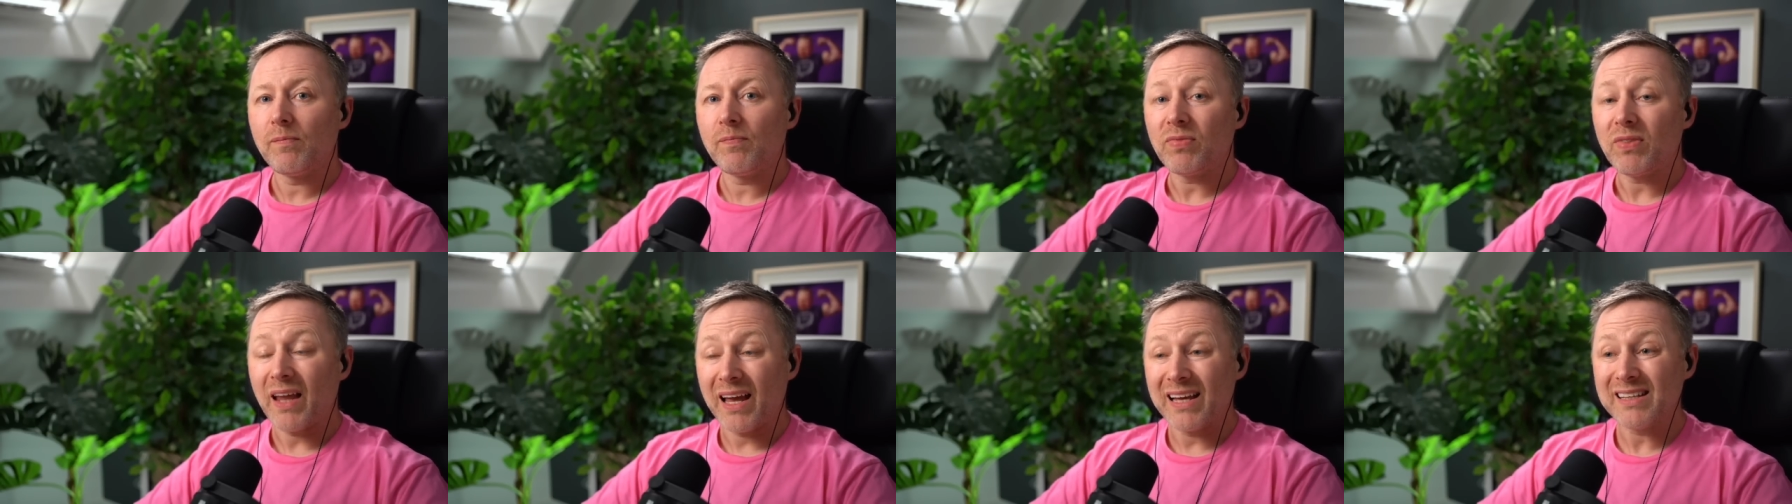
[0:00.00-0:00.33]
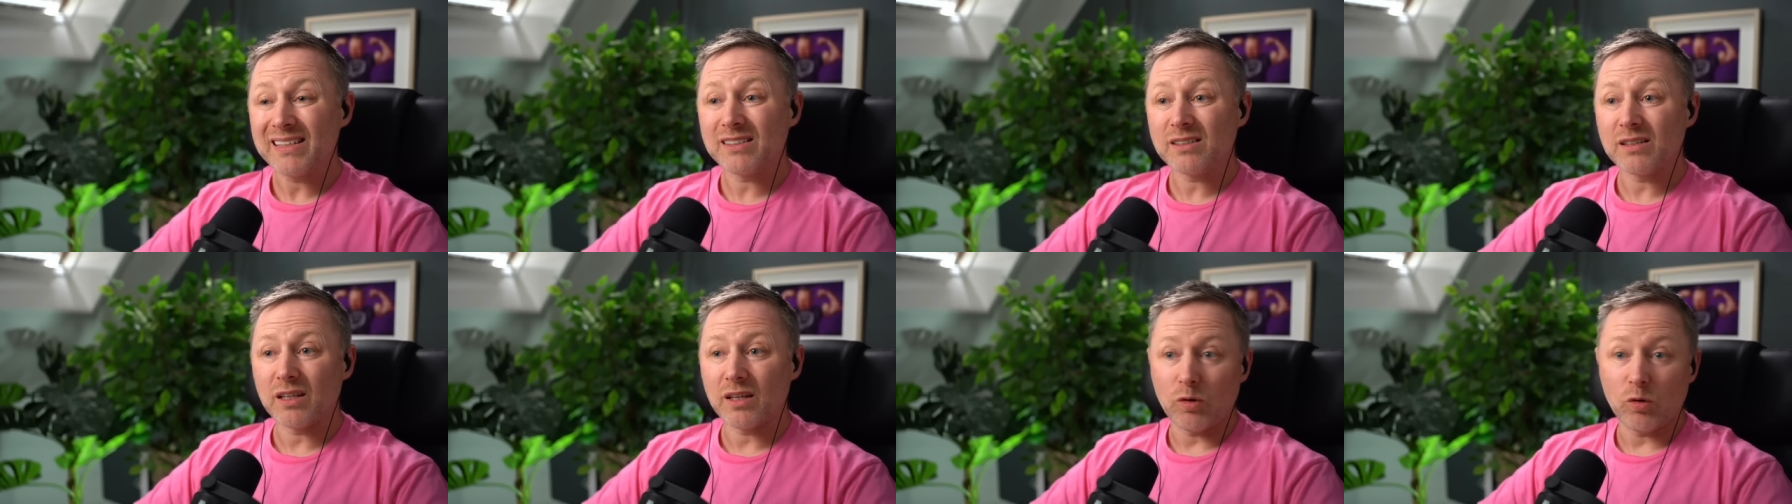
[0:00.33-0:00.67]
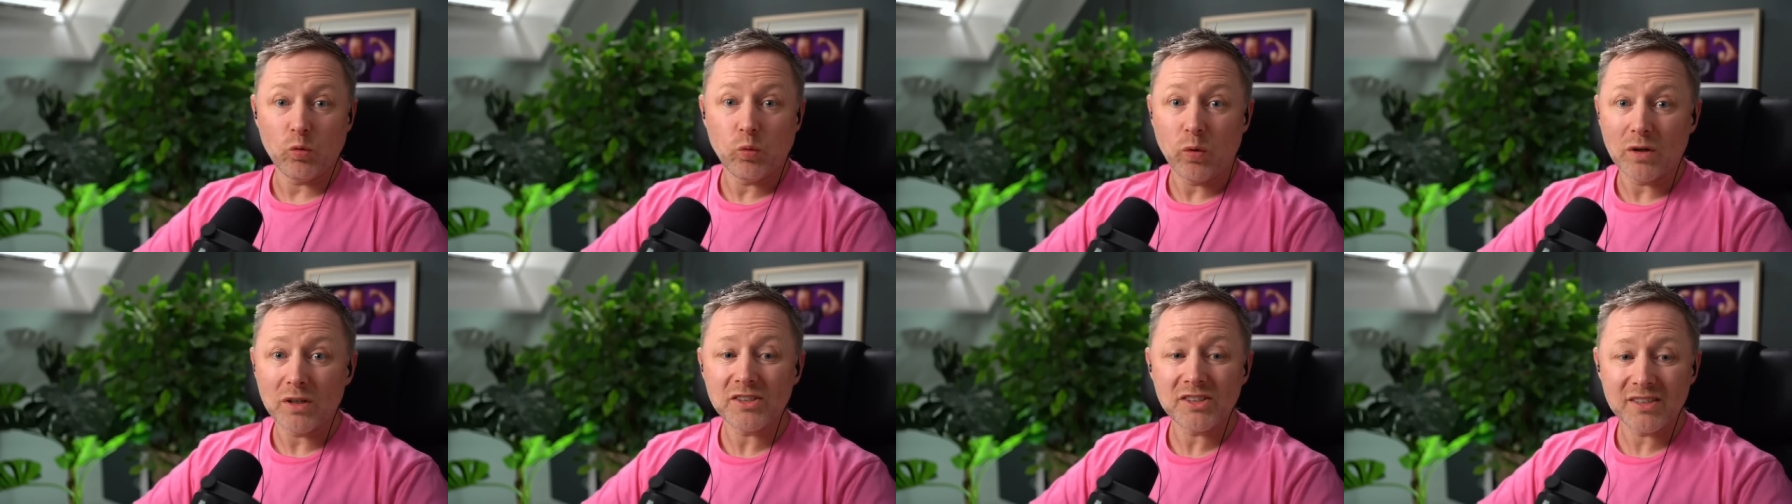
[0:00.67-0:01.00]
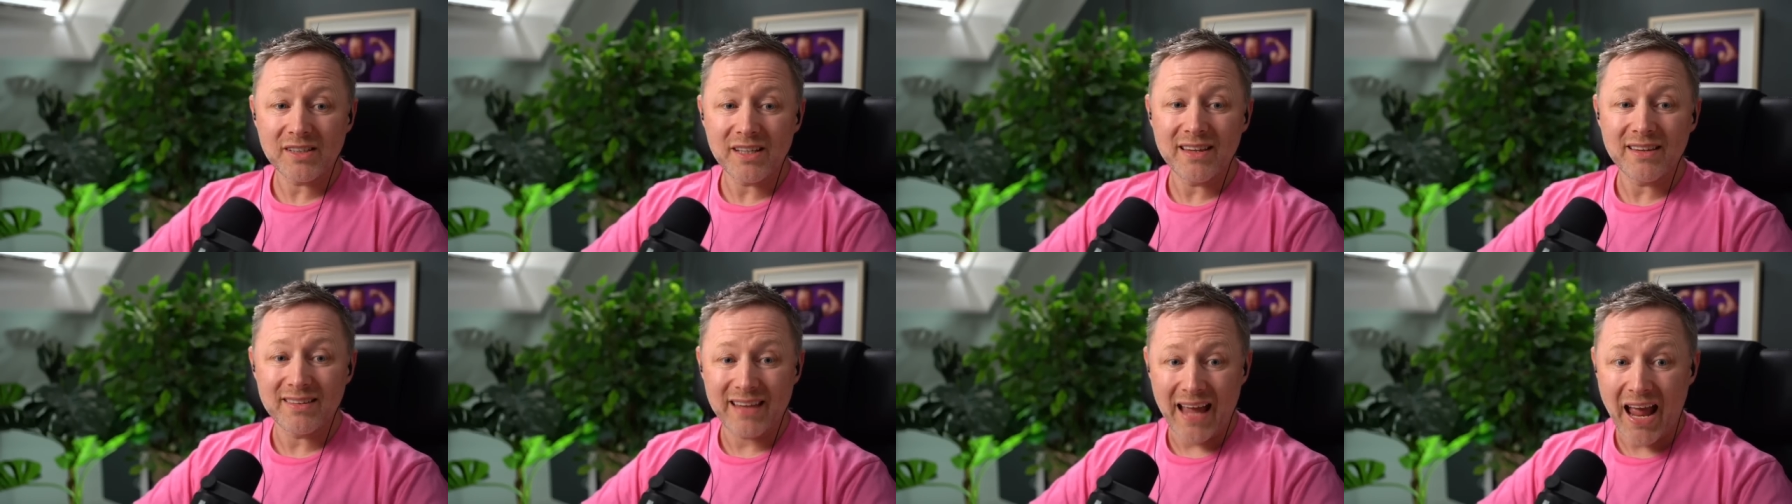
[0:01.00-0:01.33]
It's like worse
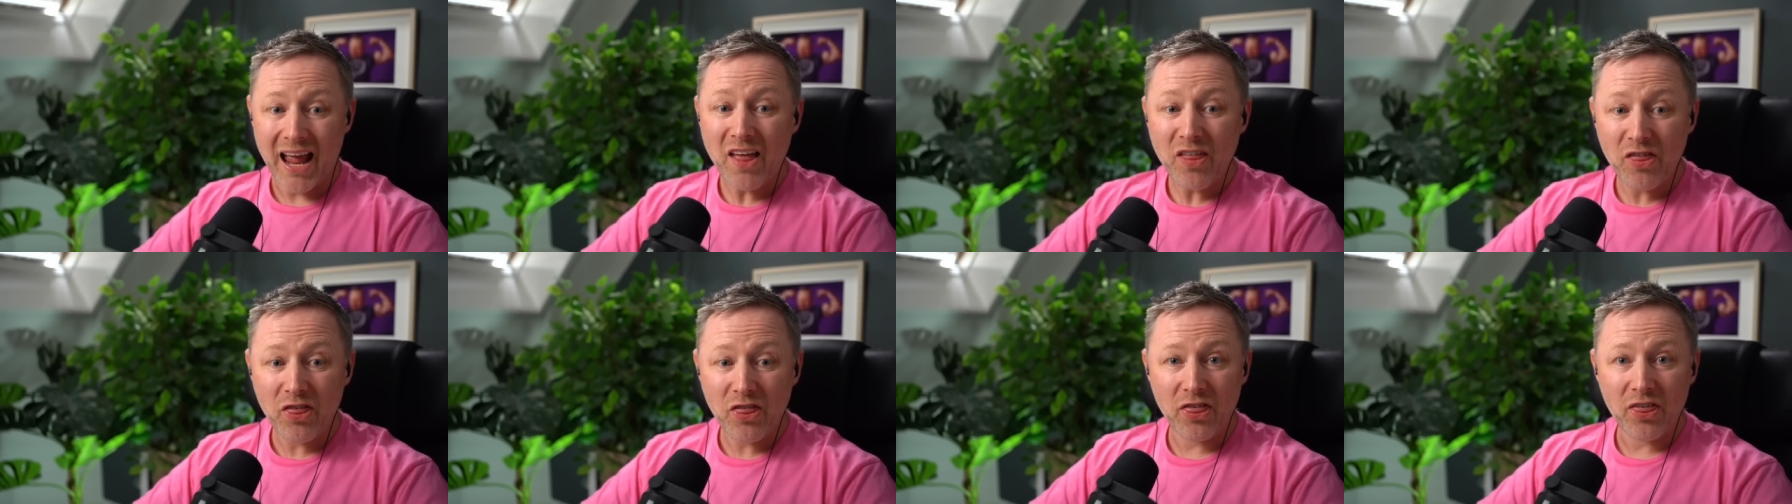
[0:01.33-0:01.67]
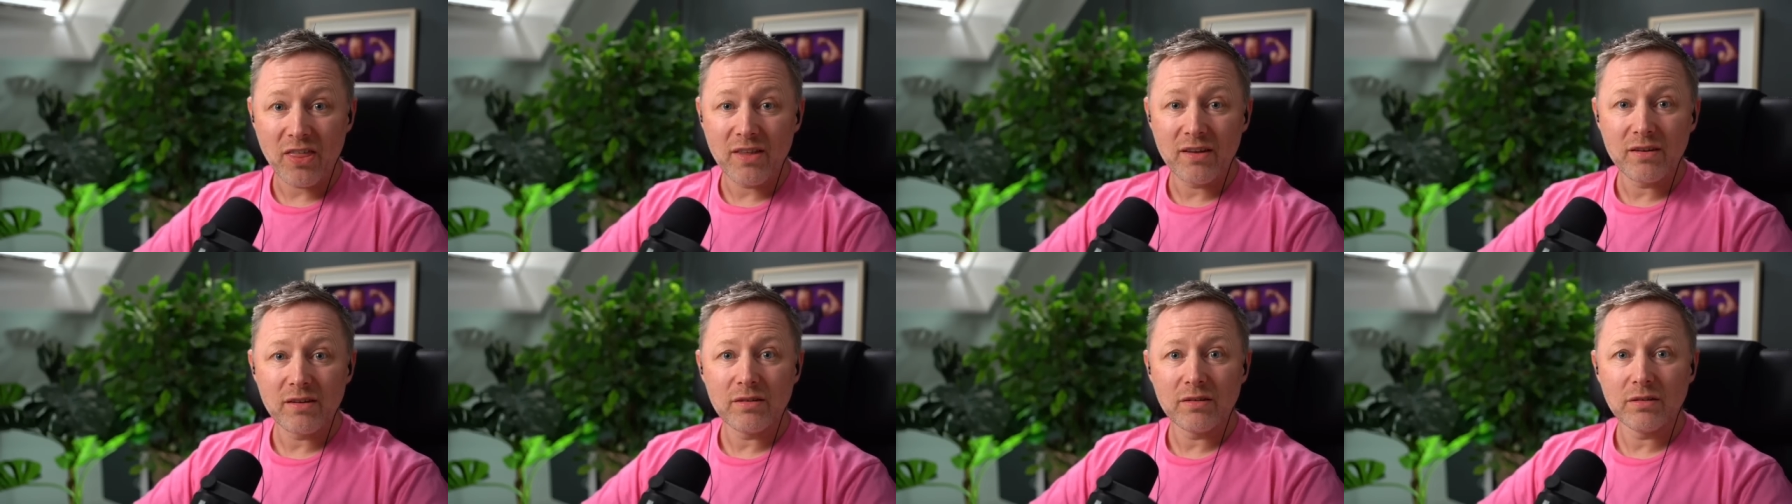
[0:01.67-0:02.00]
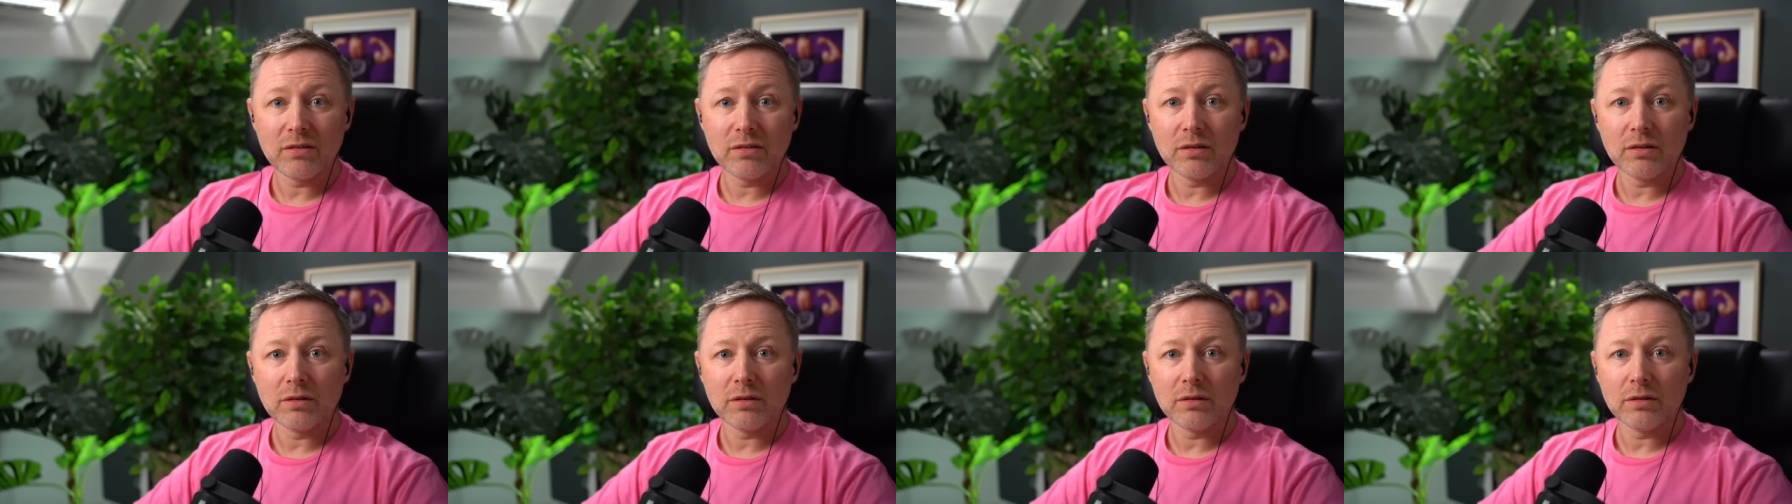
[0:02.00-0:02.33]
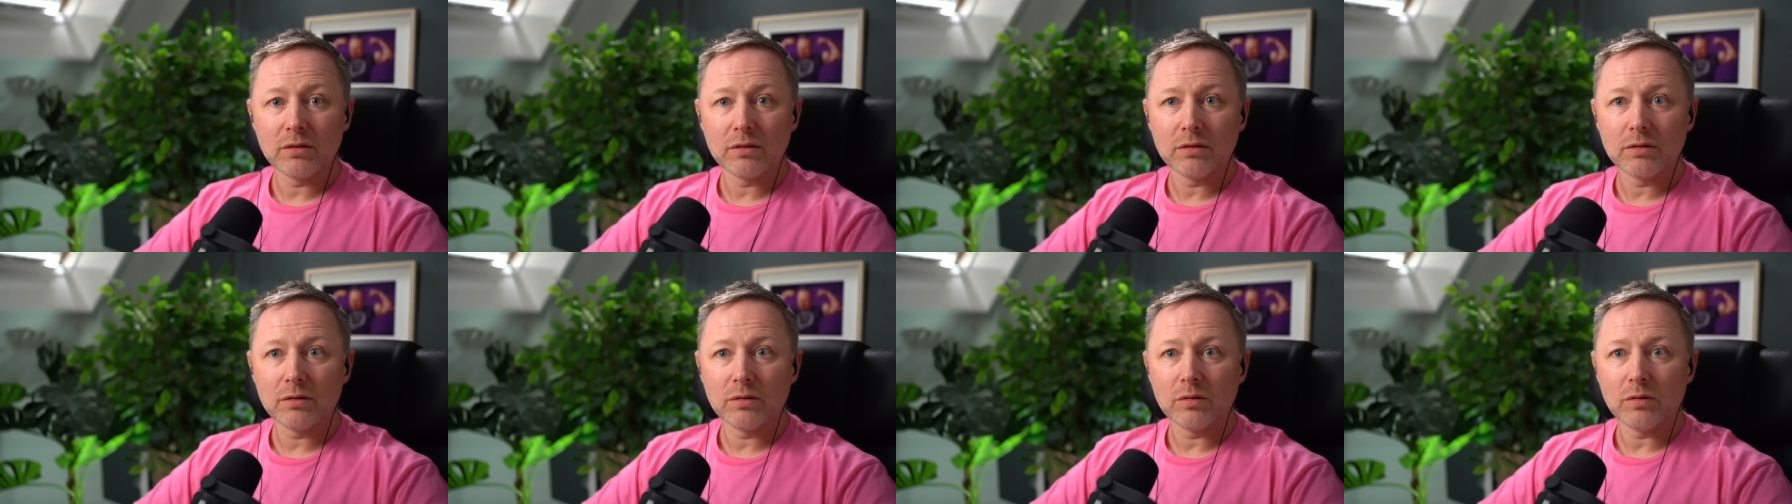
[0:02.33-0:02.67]
than death.
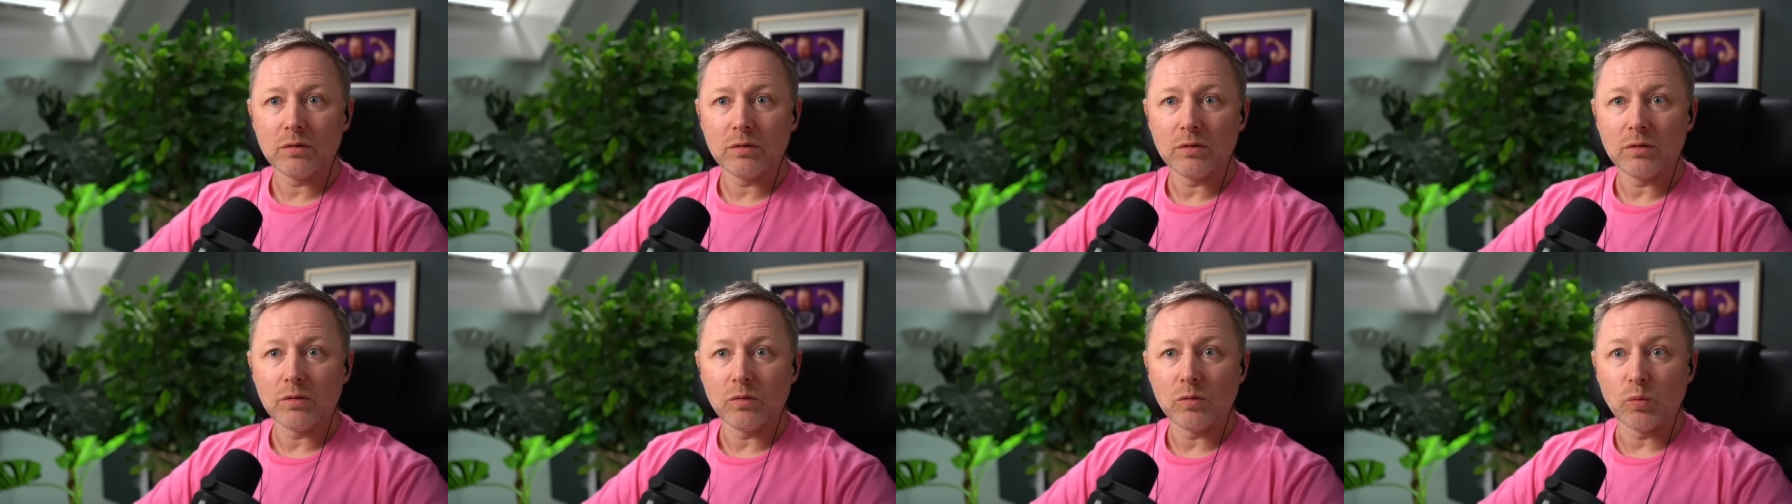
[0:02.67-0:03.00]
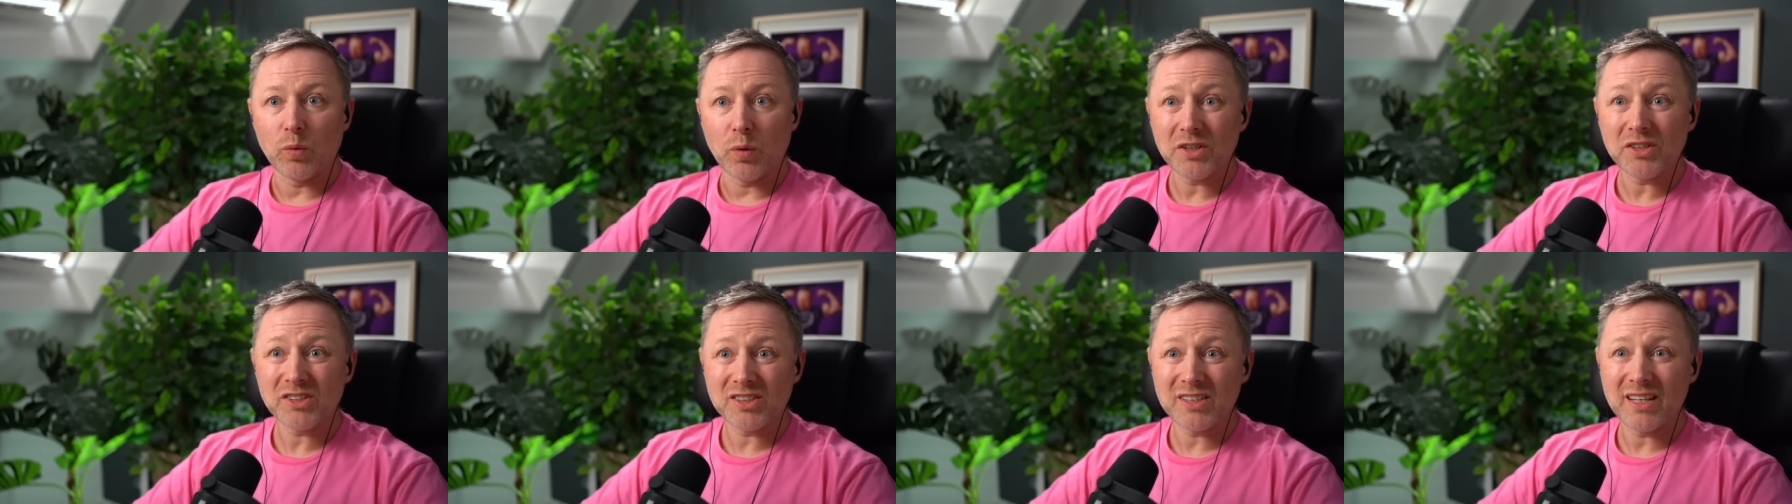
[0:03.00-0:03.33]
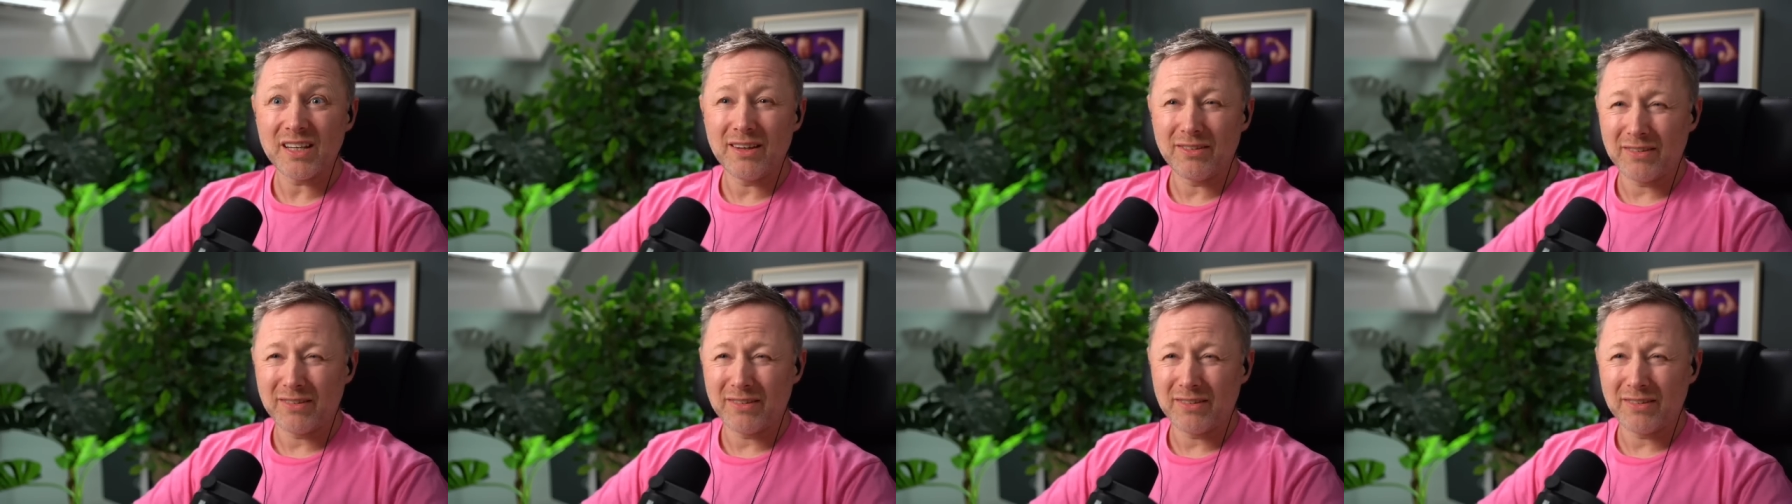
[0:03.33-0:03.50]
Worse than